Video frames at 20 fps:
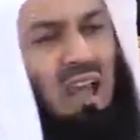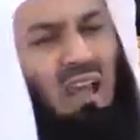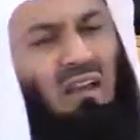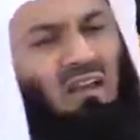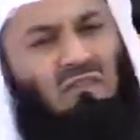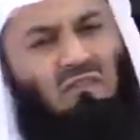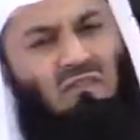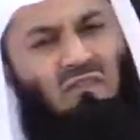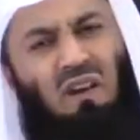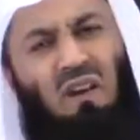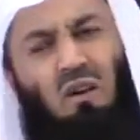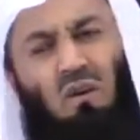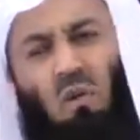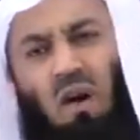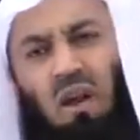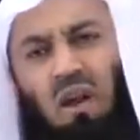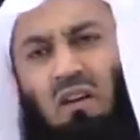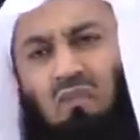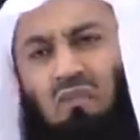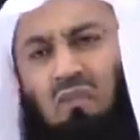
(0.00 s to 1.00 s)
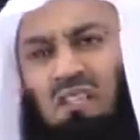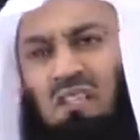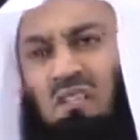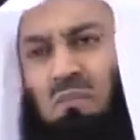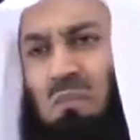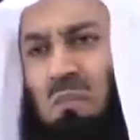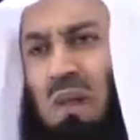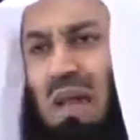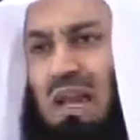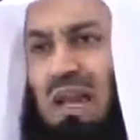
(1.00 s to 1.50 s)
Every one of us,
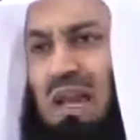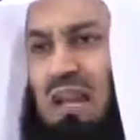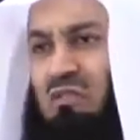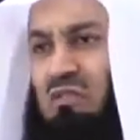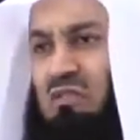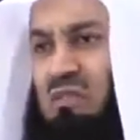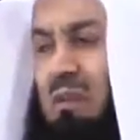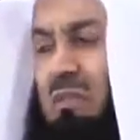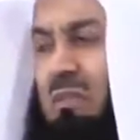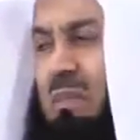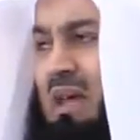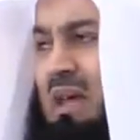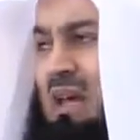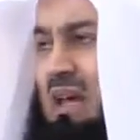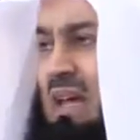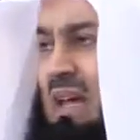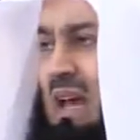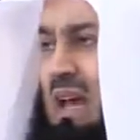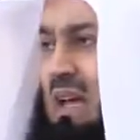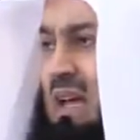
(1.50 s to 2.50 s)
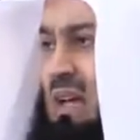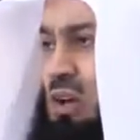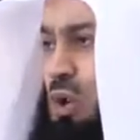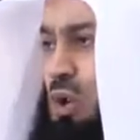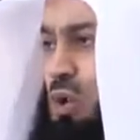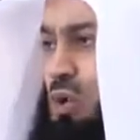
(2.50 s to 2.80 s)
male and female, young and